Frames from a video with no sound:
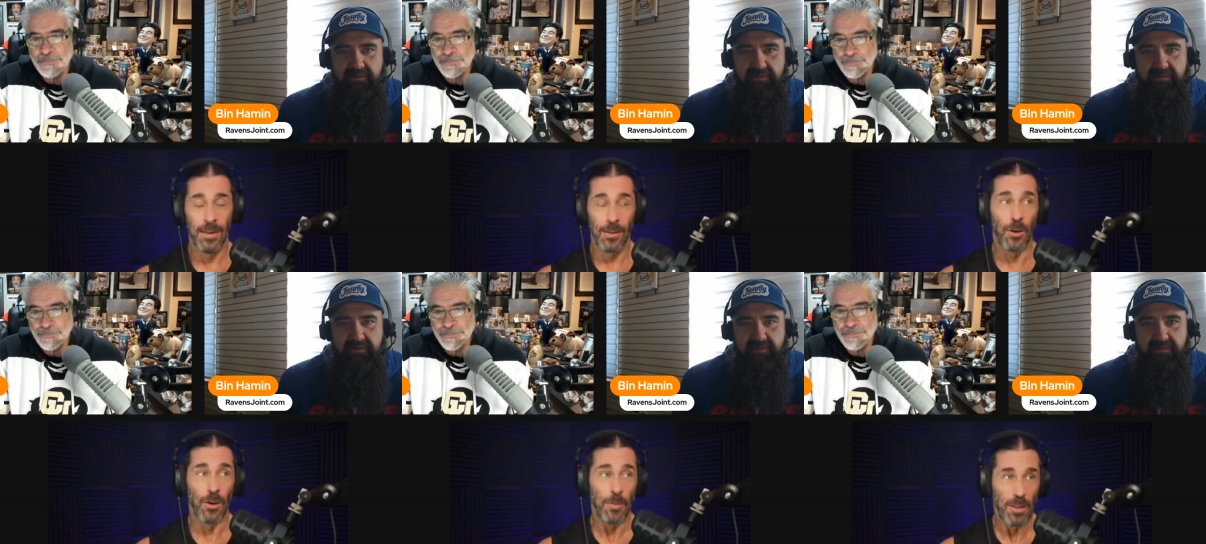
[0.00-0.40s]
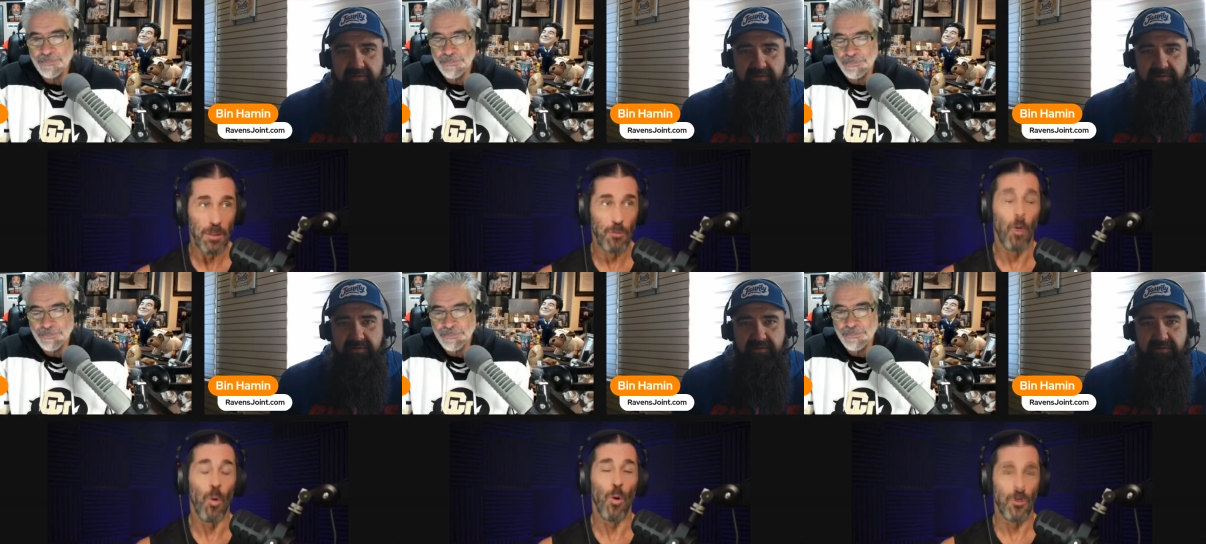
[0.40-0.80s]
Speaker 1: going to be
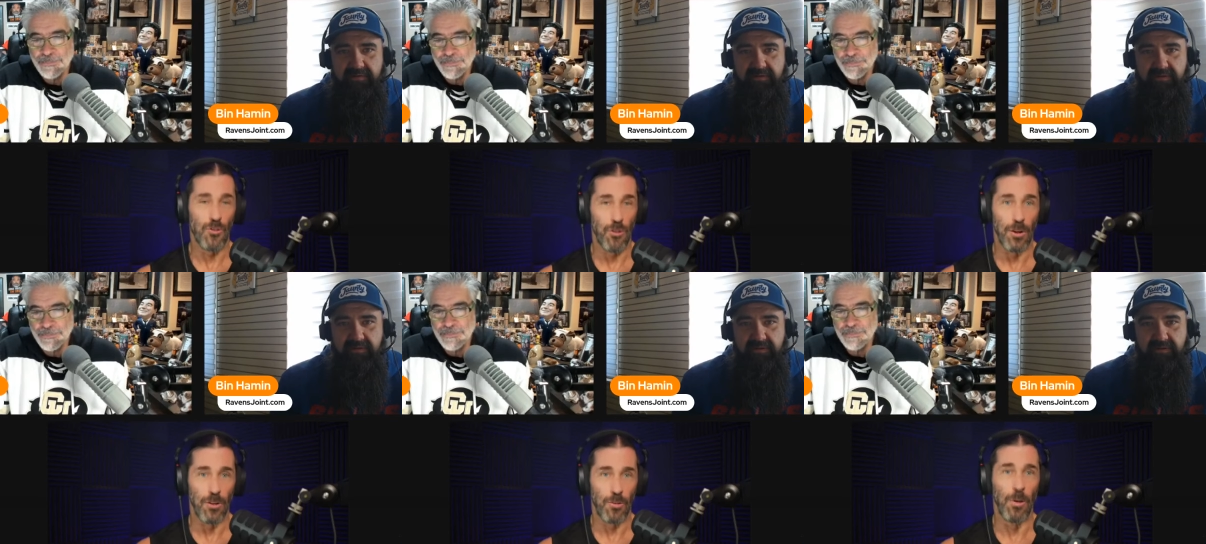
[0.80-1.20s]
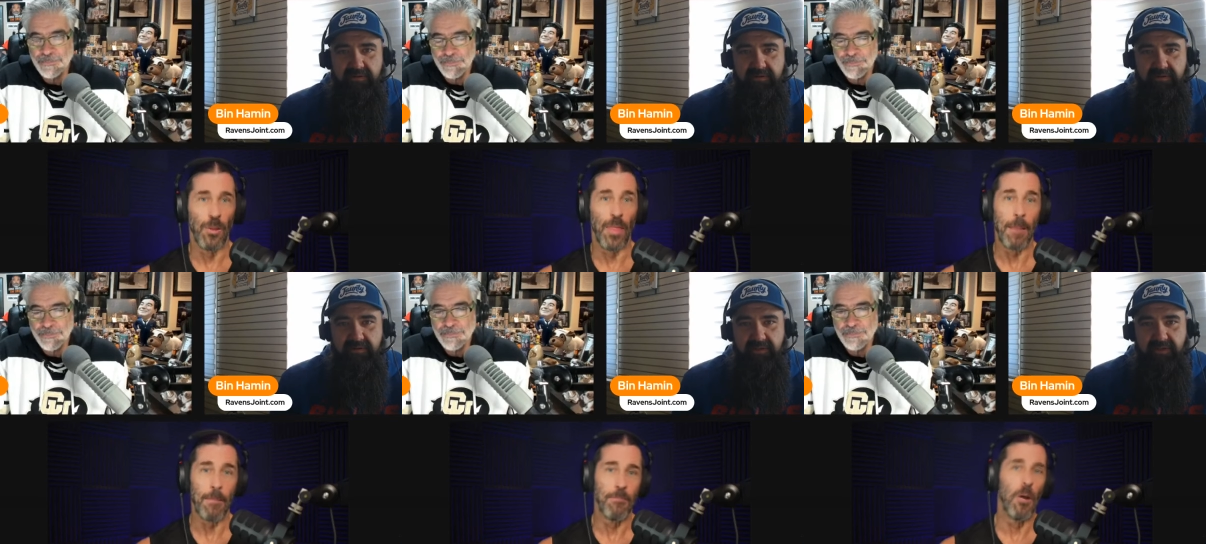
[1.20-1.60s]
torturous when
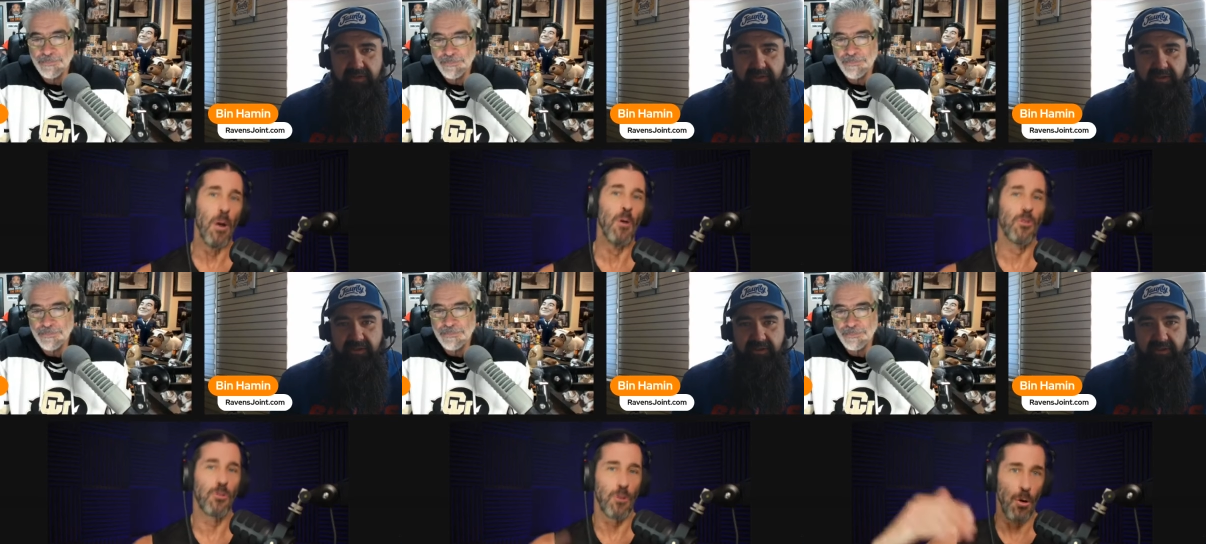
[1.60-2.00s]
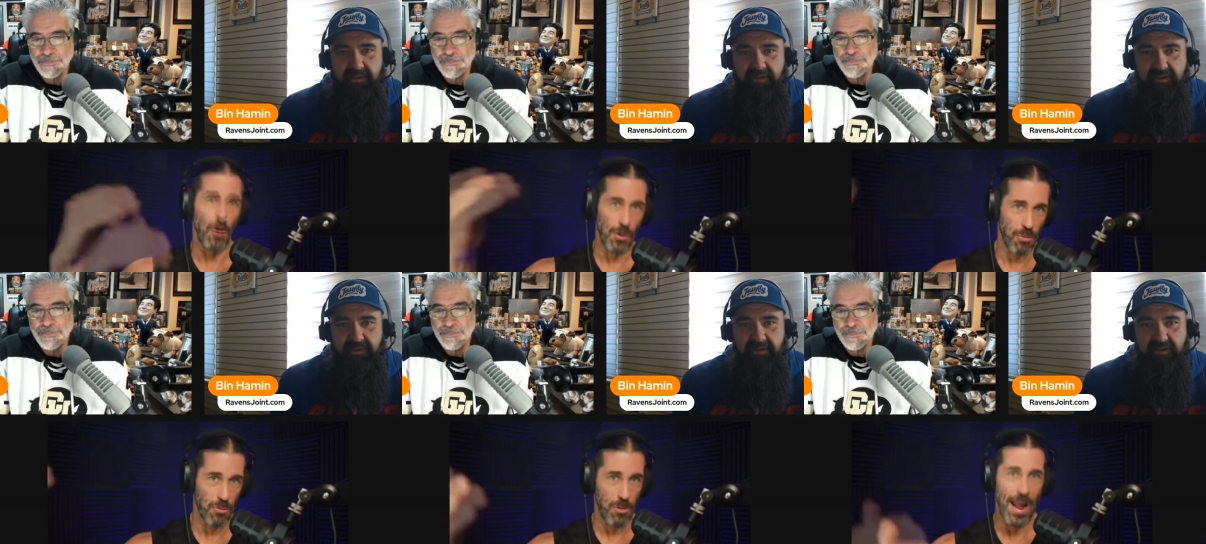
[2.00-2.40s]
they both go to
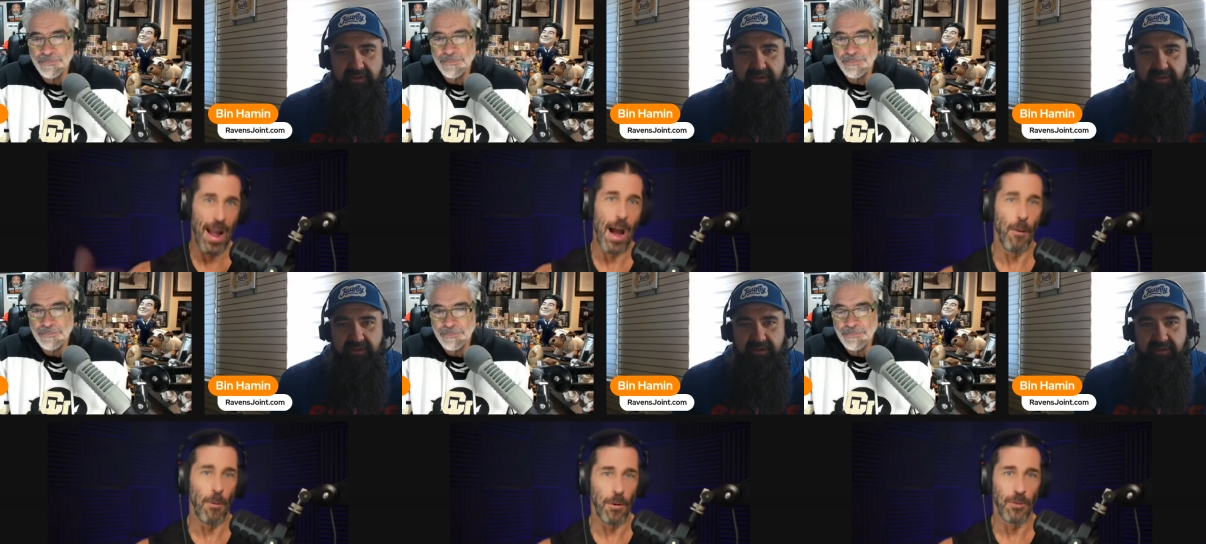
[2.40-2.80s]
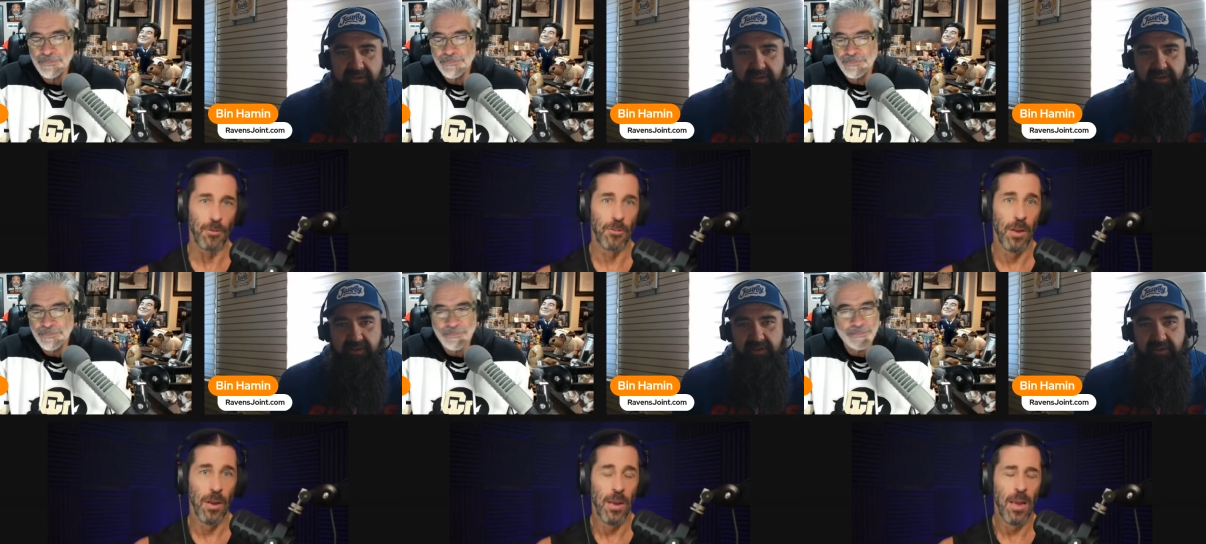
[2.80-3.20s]
three
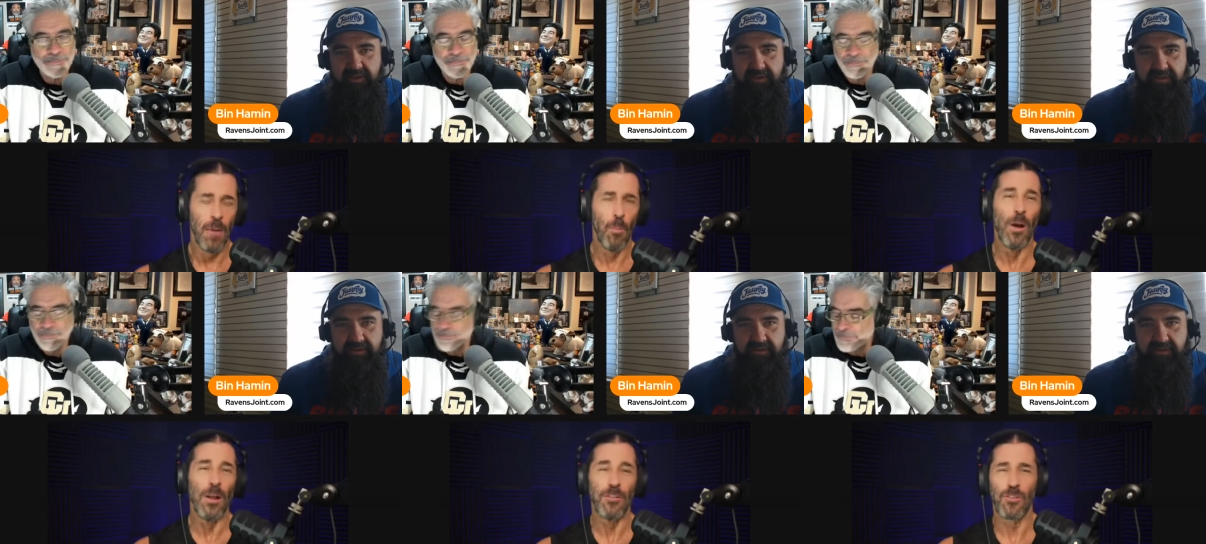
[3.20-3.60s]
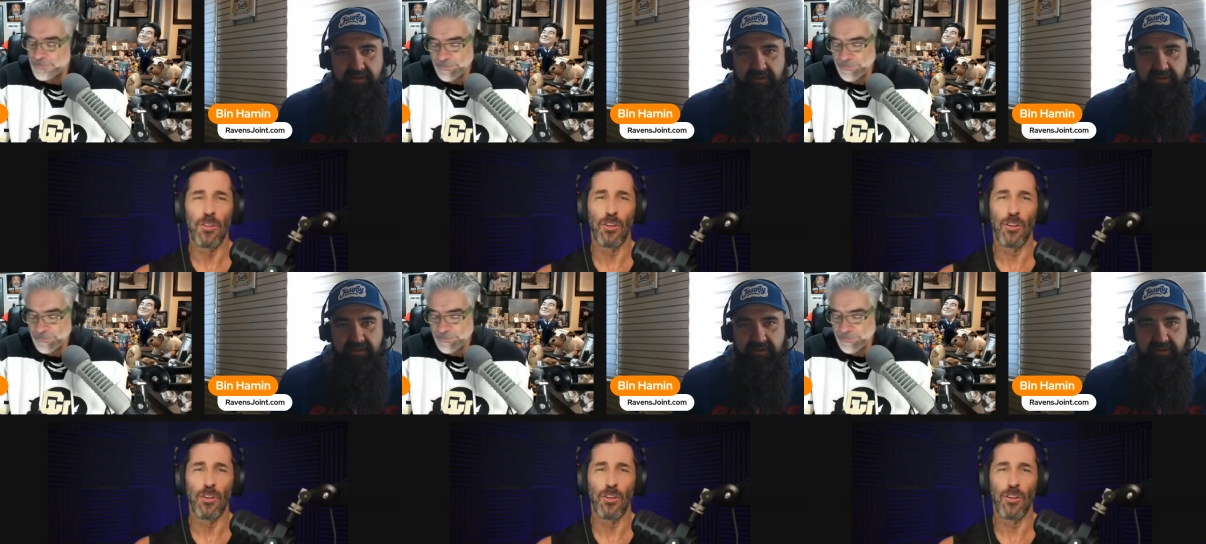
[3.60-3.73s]
hours. When's the